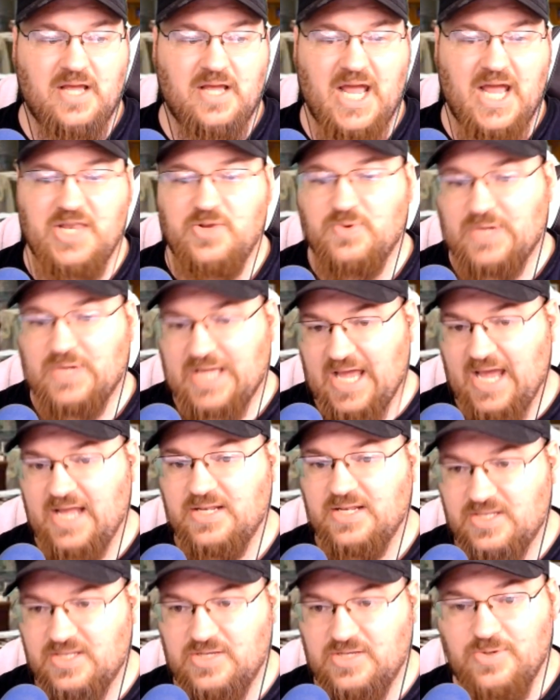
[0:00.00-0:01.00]
and you
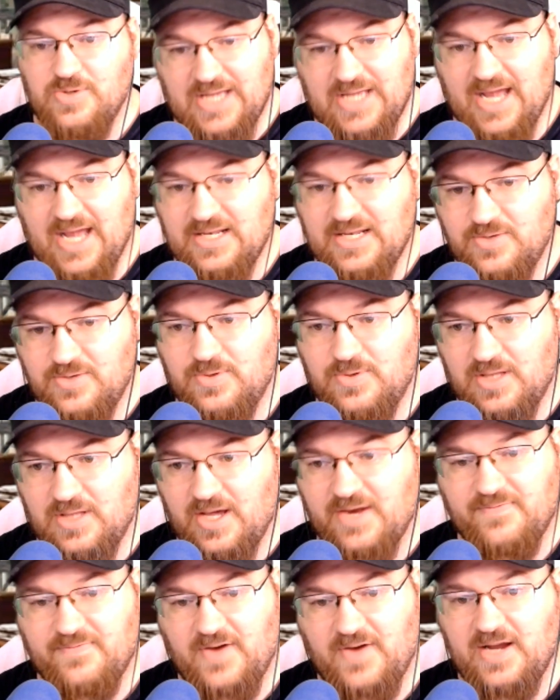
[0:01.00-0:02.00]
can do a
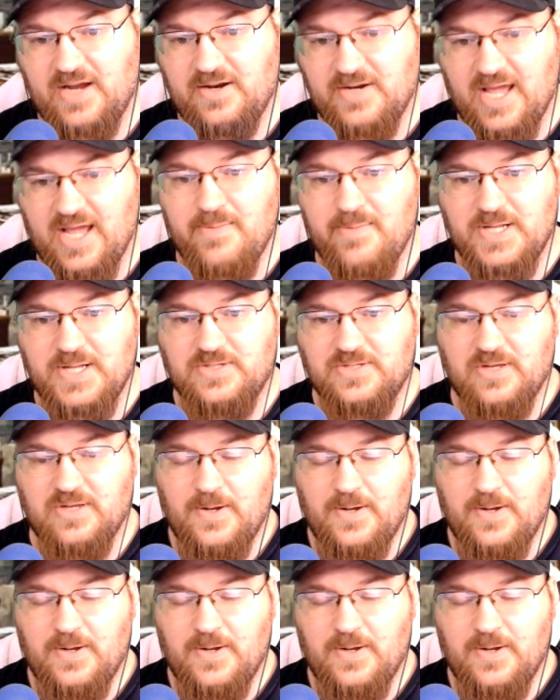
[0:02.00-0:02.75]
lot of fire damage.